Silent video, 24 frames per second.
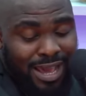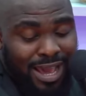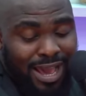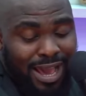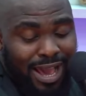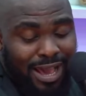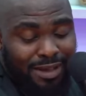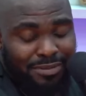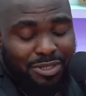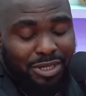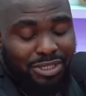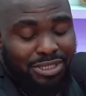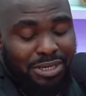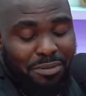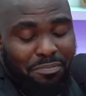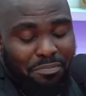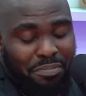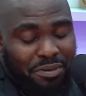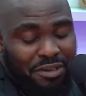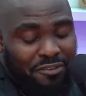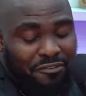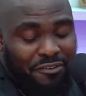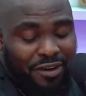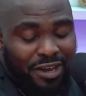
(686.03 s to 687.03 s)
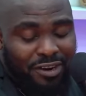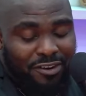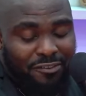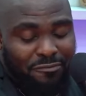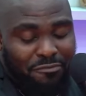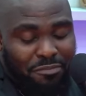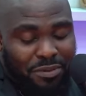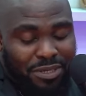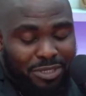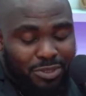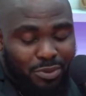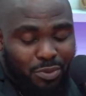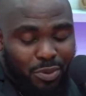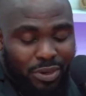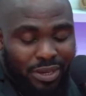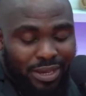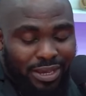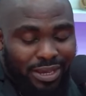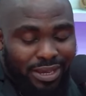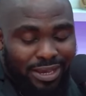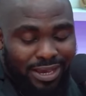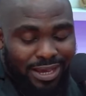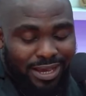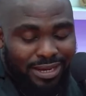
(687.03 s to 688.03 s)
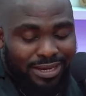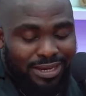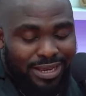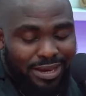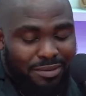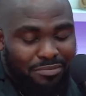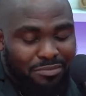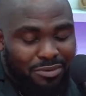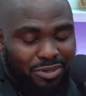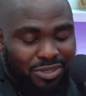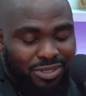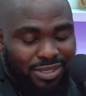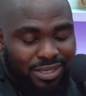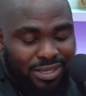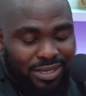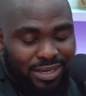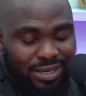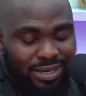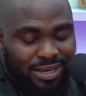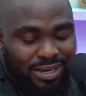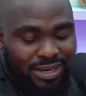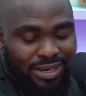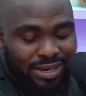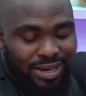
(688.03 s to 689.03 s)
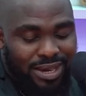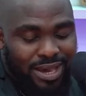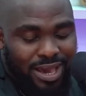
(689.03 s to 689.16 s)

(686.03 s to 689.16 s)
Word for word: I'm such a big fan of P-Square and their music.